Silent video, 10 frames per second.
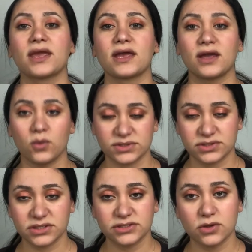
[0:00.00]
It was
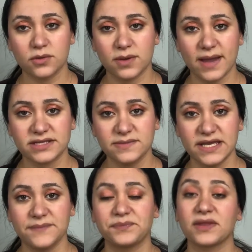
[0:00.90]
returned all the way back to
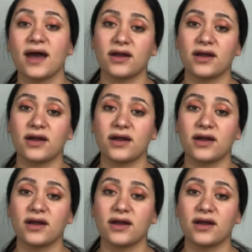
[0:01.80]
me. I